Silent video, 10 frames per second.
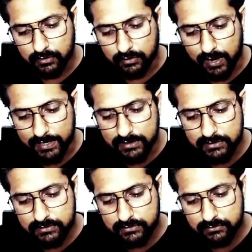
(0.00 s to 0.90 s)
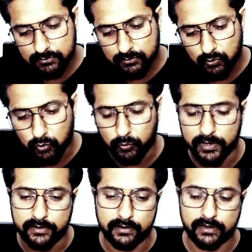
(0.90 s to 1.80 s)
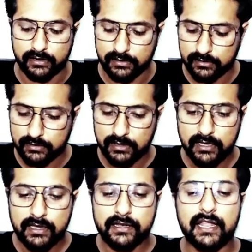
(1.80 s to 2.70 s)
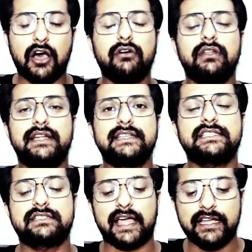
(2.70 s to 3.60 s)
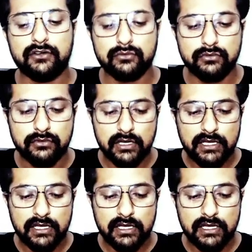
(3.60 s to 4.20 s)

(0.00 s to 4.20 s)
right ventricle. Now let us try to